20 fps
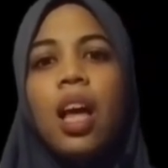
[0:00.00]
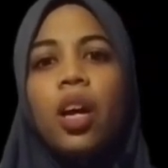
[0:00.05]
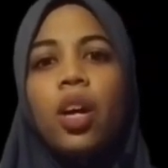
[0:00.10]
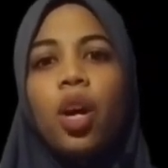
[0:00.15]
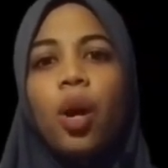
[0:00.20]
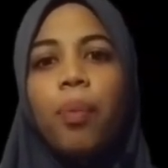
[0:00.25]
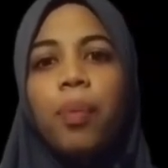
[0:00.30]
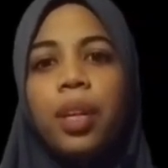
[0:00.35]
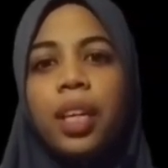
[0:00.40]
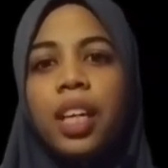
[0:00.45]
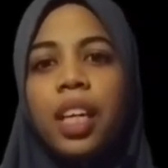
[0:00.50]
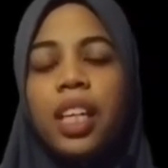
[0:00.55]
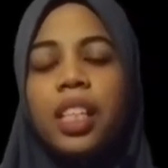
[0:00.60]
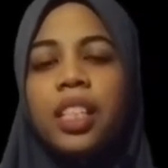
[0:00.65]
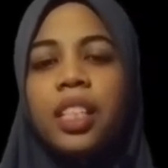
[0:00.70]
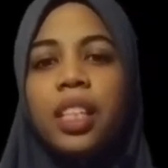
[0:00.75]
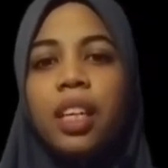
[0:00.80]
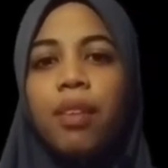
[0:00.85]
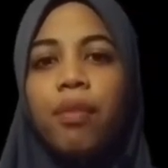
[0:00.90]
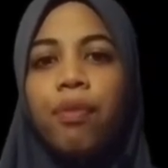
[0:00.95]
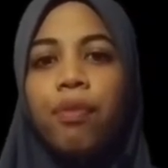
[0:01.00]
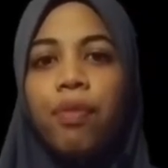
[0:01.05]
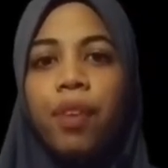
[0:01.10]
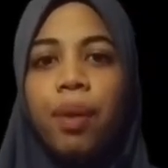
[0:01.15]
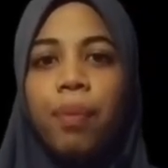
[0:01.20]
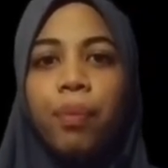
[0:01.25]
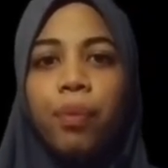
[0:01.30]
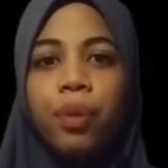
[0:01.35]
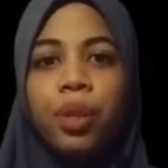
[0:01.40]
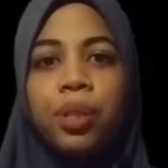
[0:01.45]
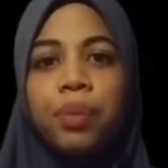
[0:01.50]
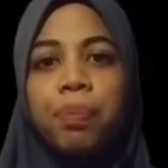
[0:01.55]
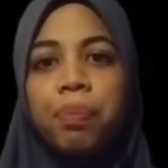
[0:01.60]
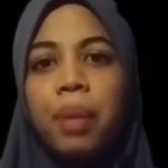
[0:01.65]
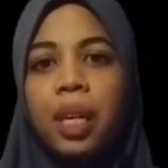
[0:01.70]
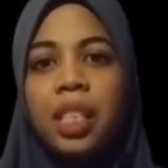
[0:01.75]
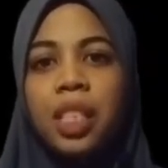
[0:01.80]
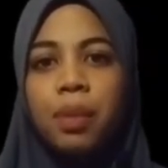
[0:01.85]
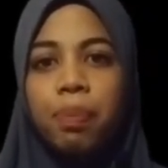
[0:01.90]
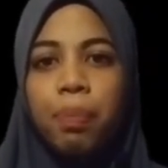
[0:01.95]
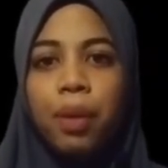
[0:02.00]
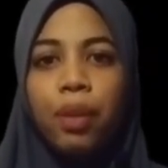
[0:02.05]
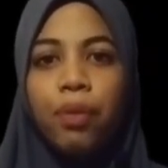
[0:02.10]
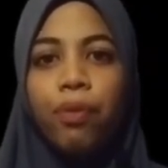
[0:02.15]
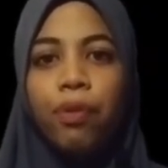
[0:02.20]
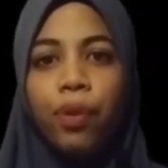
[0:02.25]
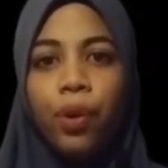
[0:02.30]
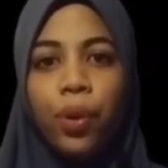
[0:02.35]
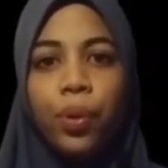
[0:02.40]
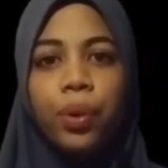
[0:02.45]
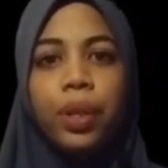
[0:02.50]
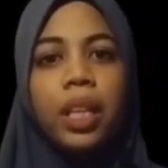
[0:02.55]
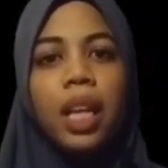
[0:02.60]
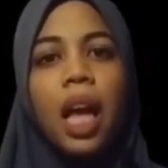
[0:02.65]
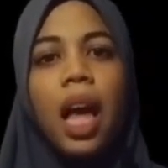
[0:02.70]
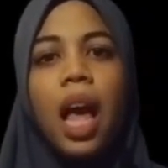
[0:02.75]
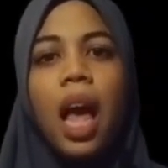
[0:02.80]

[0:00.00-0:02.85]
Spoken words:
Communication framework must be fluid,